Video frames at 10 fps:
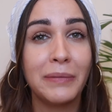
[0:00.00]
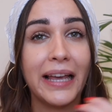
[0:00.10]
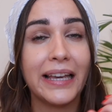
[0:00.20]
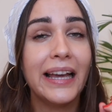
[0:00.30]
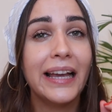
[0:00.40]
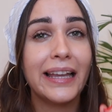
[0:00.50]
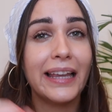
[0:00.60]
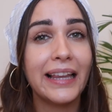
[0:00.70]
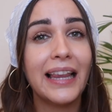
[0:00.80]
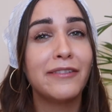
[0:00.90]
like
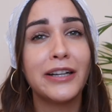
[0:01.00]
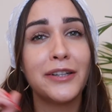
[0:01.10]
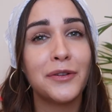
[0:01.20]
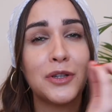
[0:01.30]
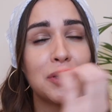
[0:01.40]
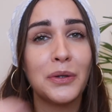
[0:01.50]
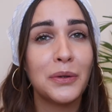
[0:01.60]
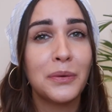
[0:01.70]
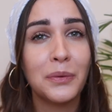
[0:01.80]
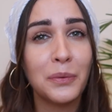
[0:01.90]
11
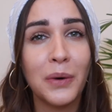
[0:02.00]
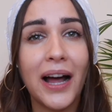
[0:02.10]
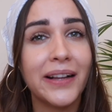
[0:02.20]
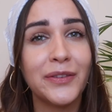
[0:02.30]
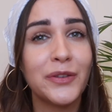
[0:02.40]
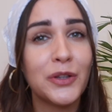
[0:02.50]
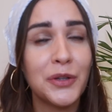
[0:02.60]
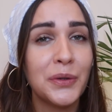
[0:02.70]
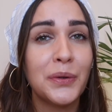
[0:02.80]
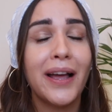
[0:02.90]
to 1
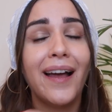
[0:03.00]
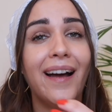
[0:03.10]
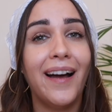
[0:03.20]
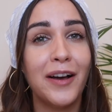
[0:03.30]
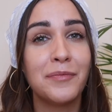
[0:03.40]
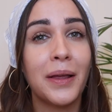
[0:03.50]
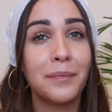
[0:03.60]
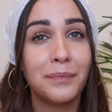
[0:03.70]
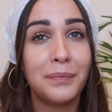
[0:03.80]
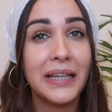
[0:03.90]
to
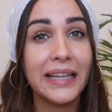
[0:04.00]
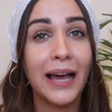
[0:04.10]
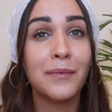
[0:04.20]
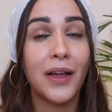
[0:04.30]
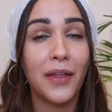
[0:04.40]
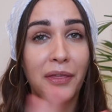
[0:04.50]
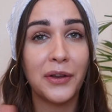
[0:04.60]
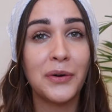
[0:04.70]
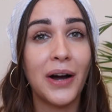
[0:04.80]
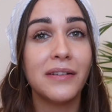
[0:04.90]
p.m.
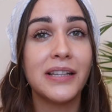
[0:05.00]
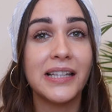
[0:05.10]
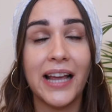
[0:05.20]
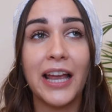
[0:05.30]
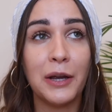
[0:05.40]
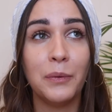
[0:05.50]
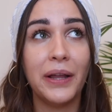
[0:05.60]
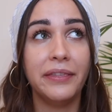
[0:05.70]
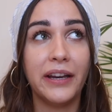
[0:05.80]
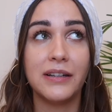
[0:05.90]
throughout the day
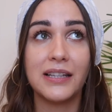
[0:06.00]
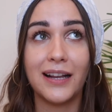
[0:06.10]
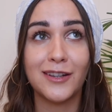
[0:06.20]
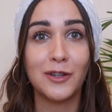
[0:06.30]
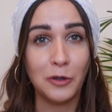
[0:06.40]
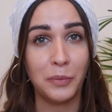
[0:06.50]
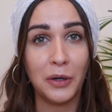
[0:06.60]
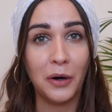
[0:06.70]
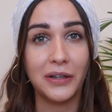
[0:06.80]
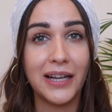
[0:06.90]
when there is like super
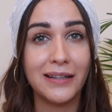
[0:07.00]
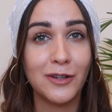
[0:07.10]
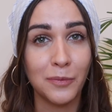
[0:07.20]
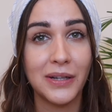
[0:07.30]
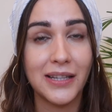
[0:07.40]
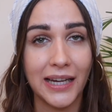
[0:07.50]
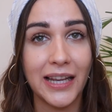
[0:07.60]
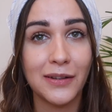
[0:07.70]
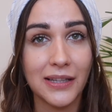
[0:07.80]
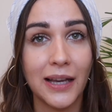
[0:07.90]
hot and super sunny
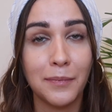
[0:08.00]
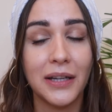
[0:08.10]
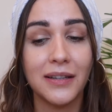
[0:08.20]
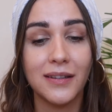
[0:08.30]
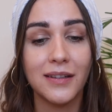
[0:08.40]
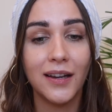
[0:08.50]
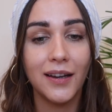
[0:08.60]
outside, because